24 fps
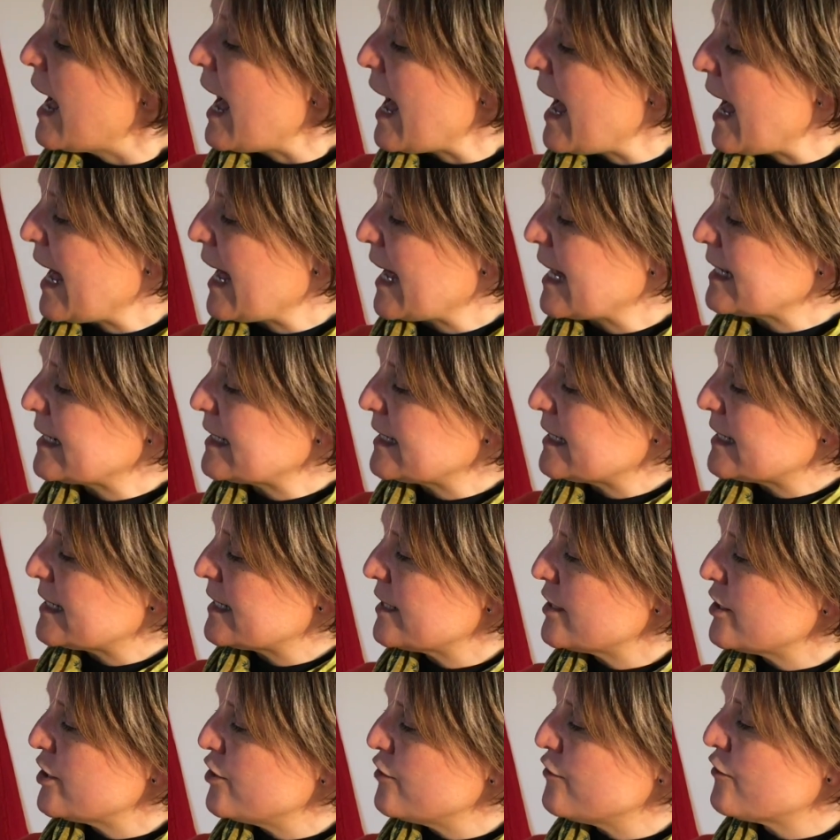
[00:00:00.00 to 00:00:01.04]
And
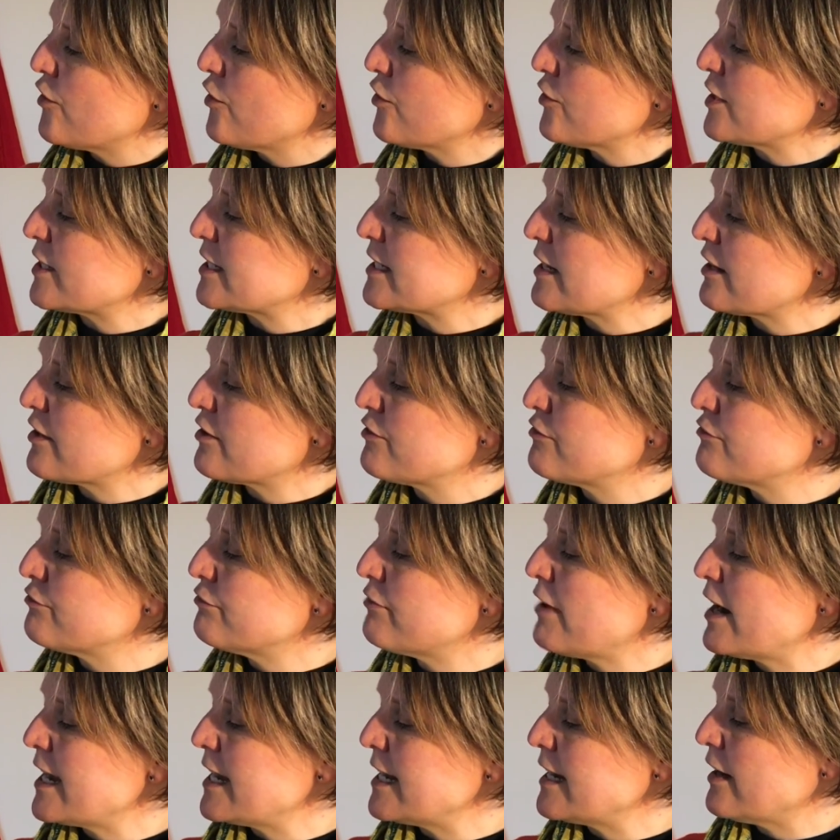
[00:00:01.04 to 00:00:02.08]
you've got this
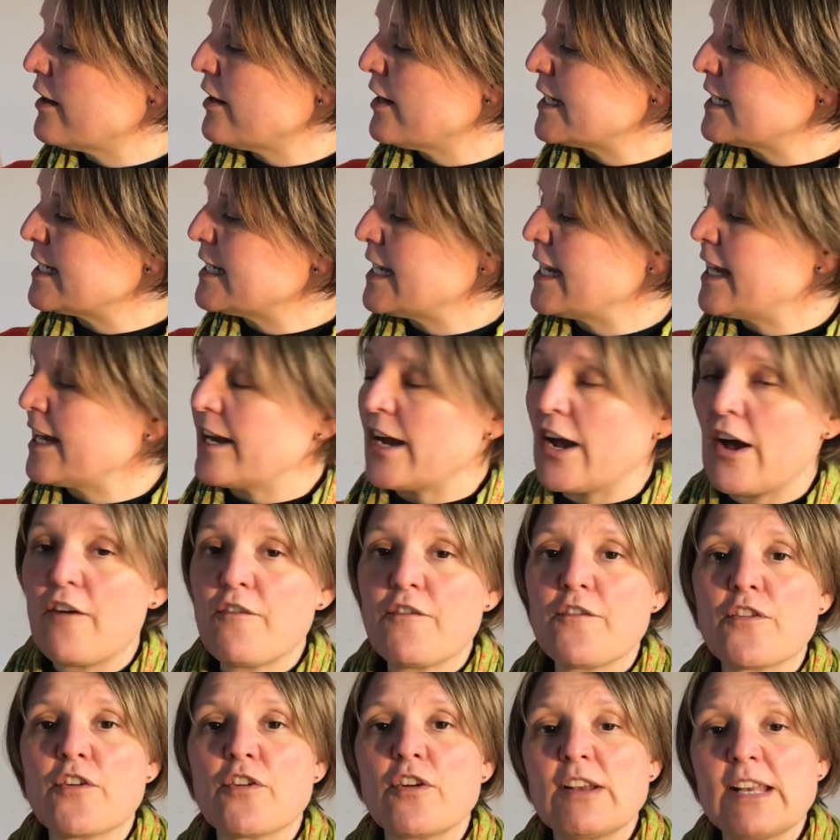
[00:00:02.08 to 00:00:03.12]
great idea
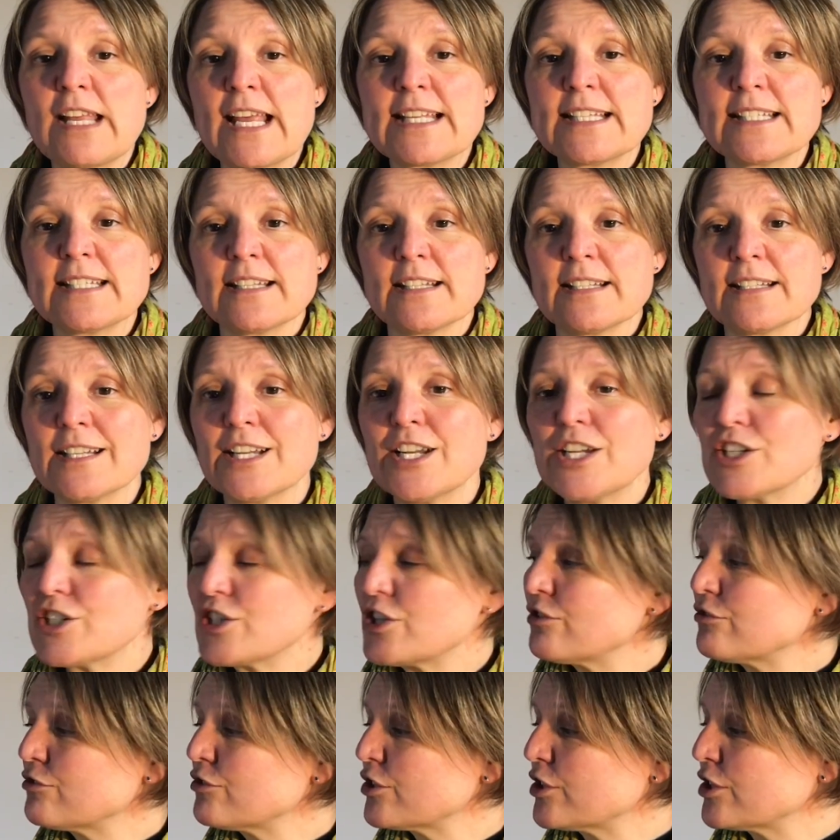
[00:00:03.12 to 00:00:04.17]
for a lesson.
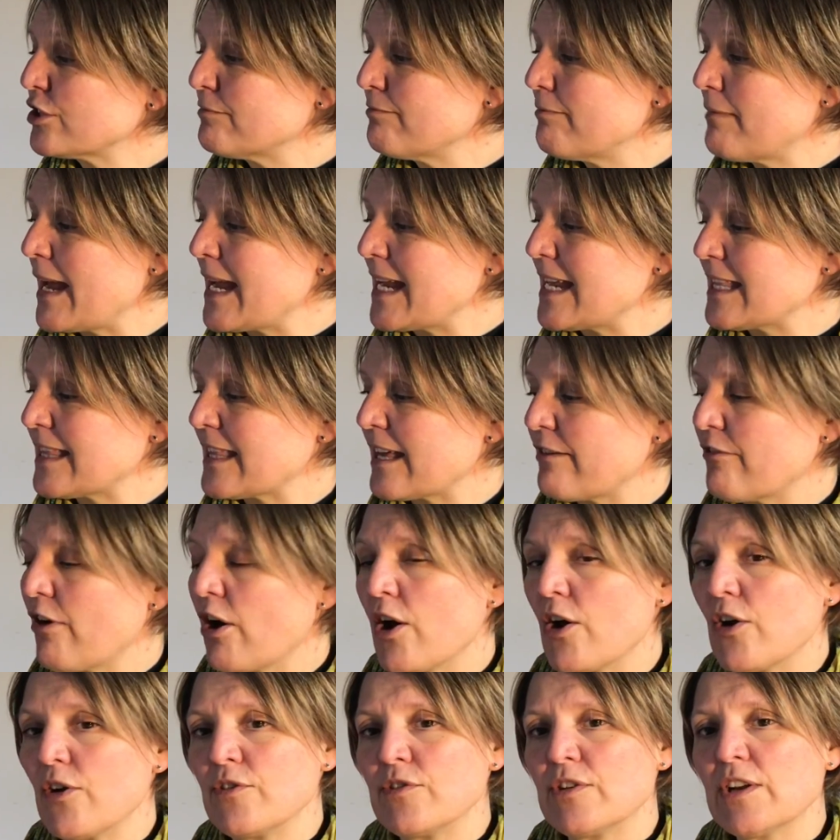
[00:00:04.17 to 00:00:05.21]
Children could make their
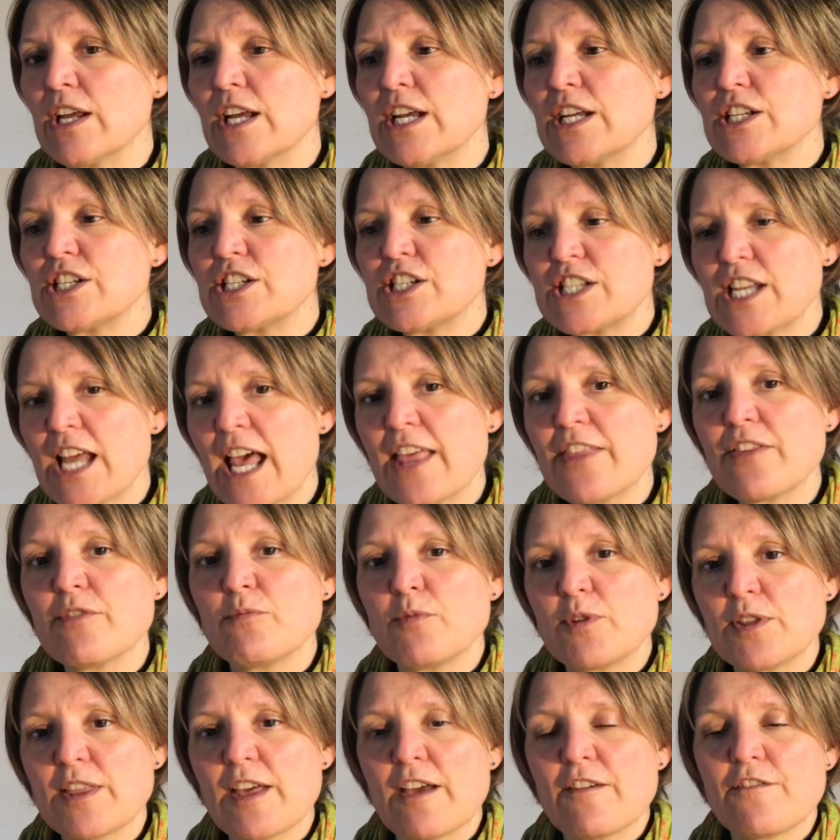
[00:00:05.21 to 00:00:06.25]
own, share them
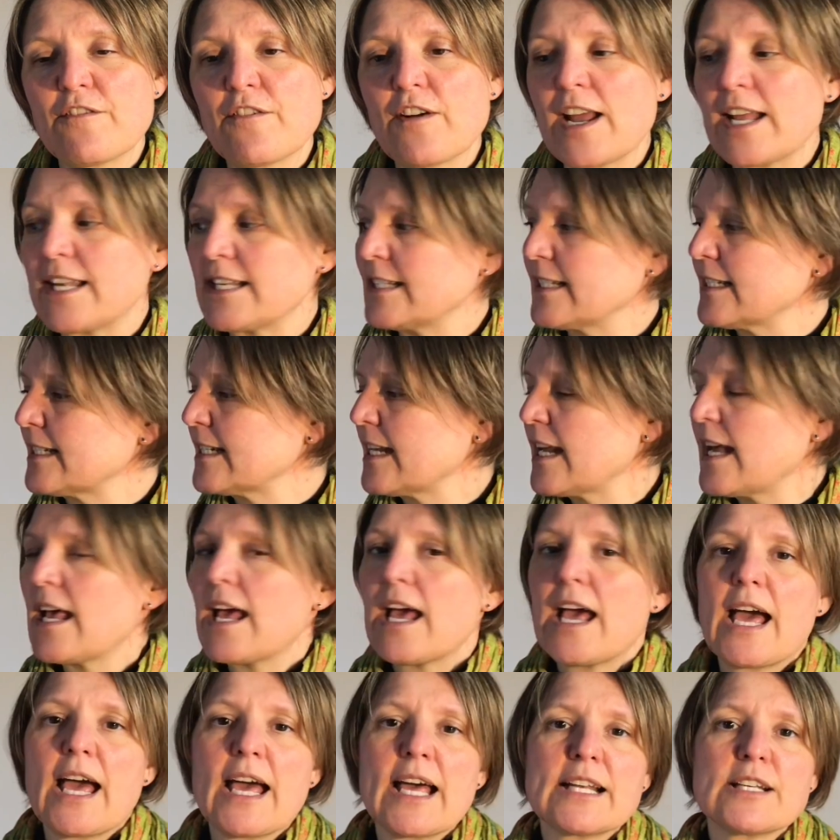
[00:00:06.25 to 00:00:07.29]
with their friends,
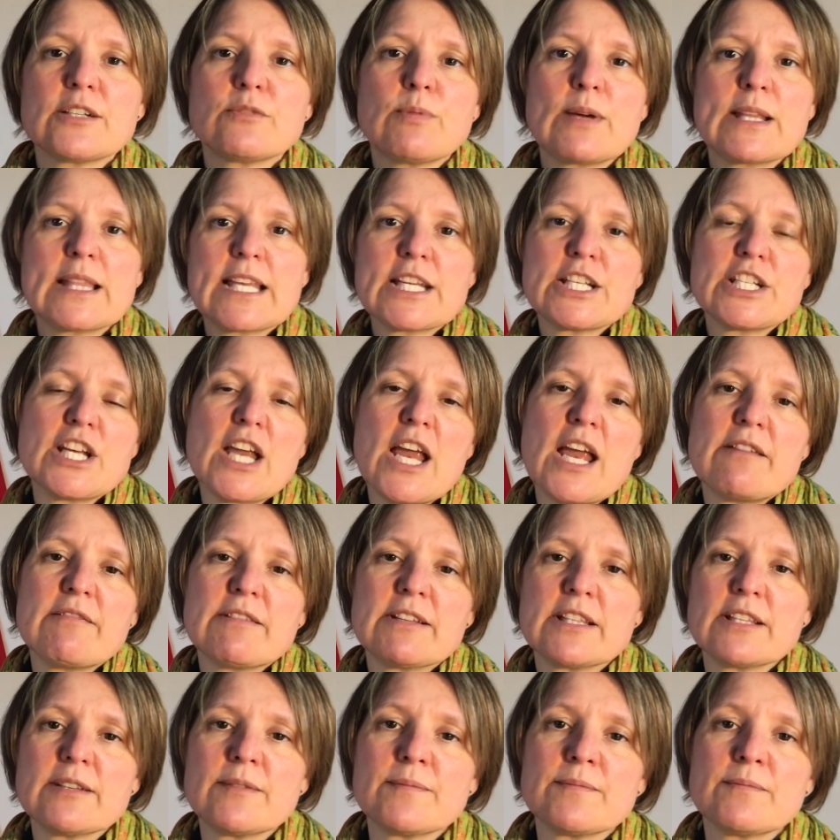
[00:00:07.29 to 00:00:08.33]
and when they're sharing
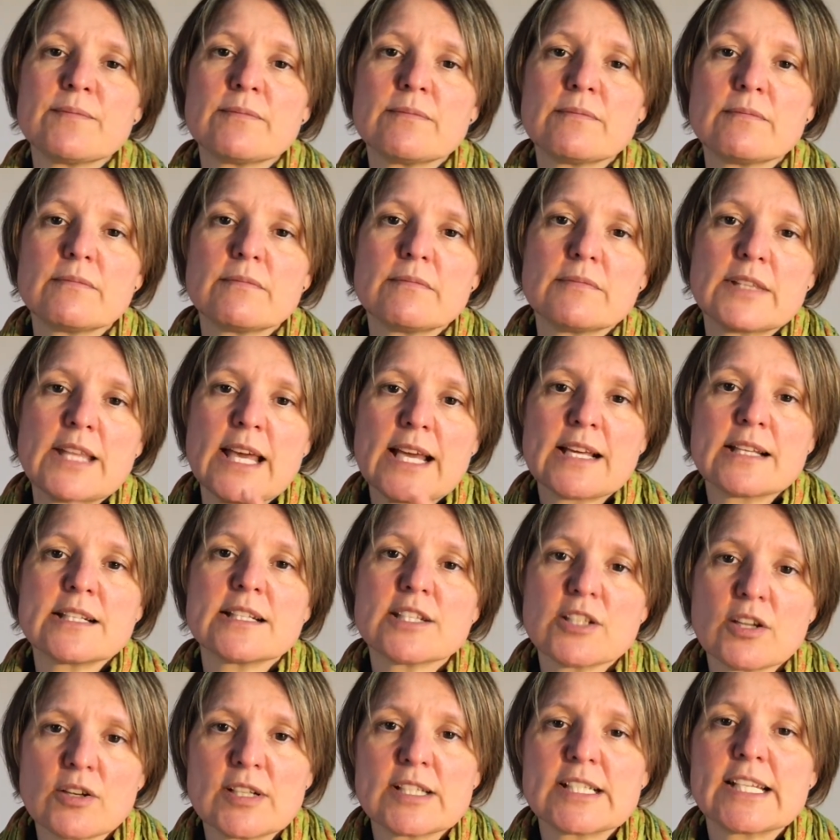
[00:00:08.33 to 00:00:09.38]
them, they're
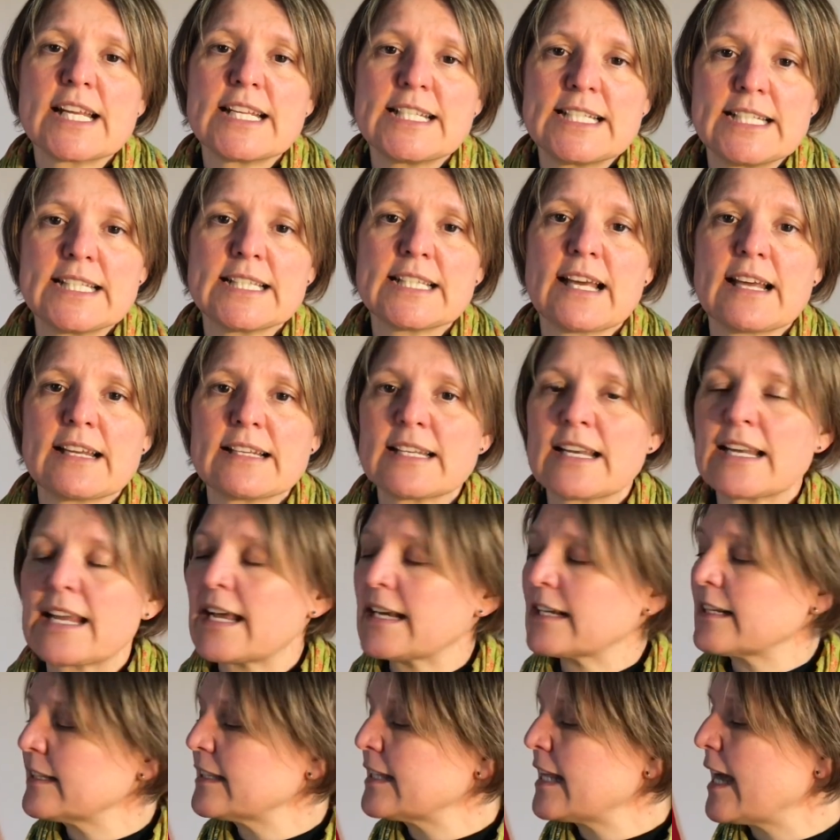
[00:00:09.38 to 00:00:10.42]
consolidating that
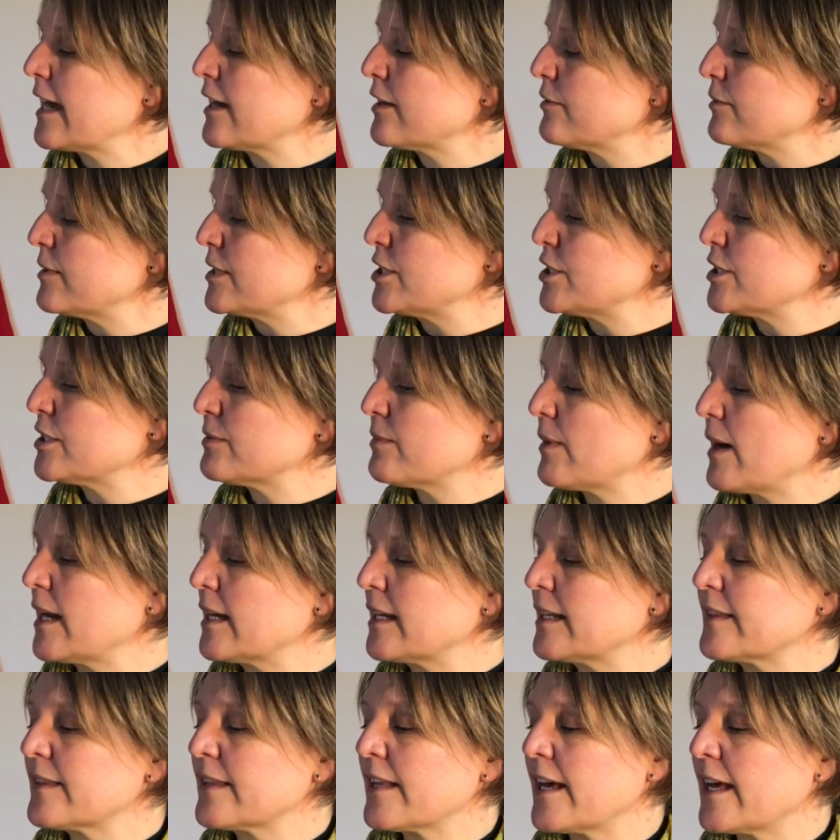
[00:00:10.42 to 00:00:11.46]
language as well,
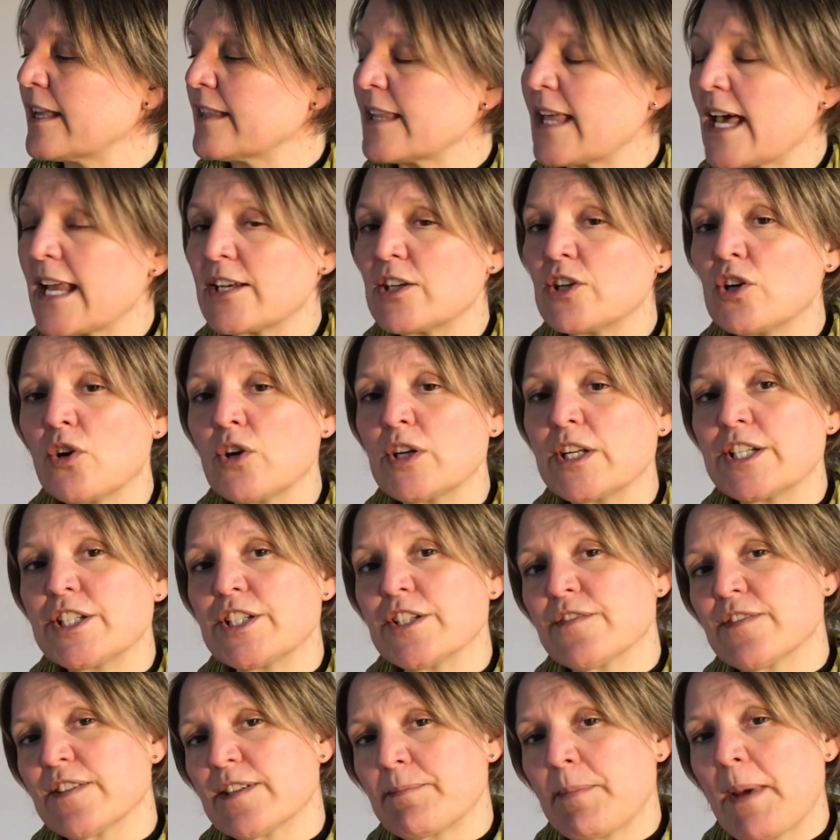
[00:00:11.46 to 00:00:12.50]
and that knowledge
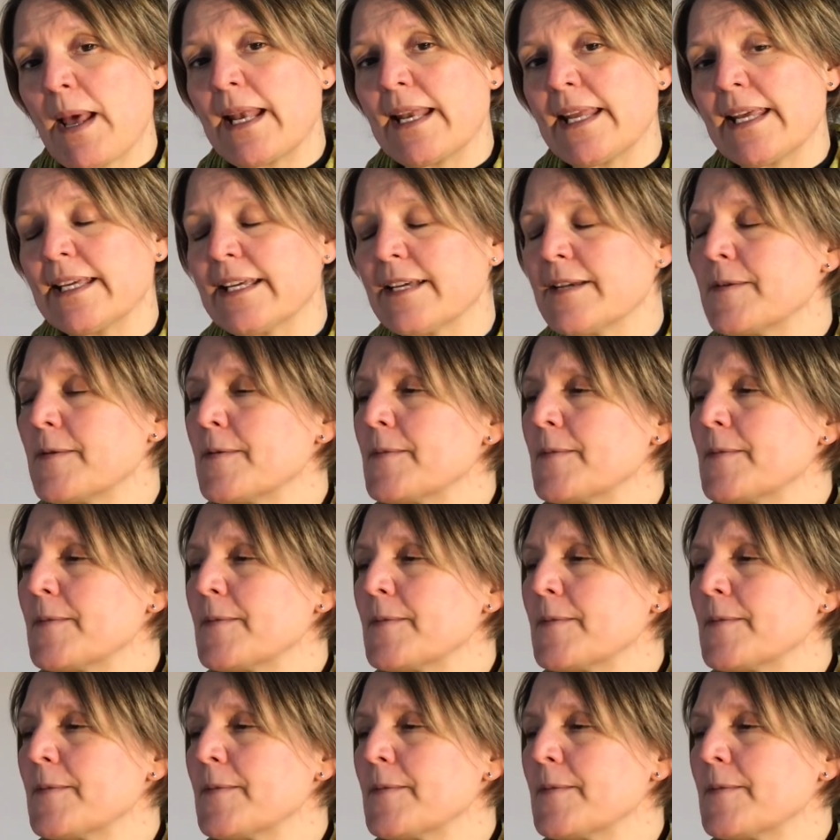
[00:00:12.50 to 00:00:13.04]
of spelling.